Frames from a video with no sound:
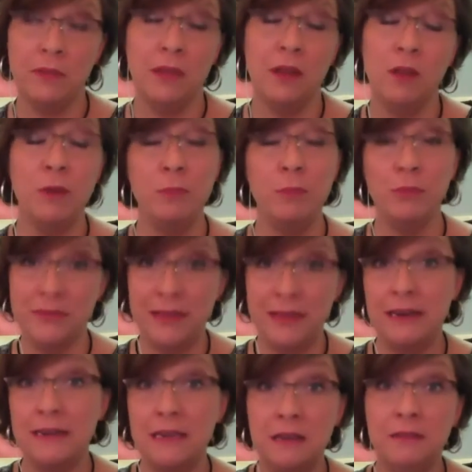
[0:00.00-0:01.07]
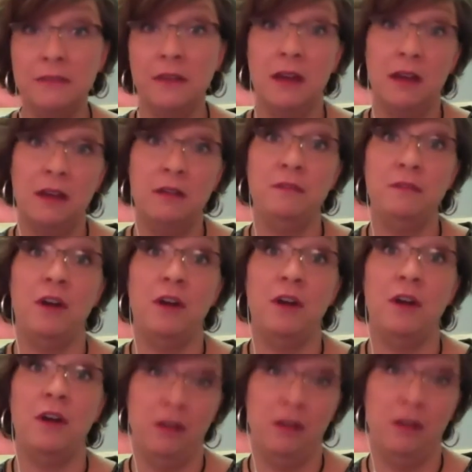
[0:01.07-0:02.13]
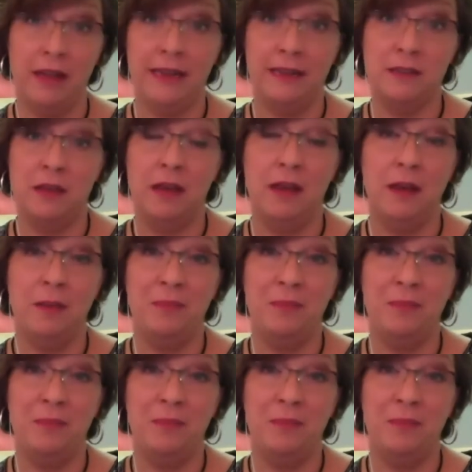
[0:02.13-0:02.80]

representative of our clients,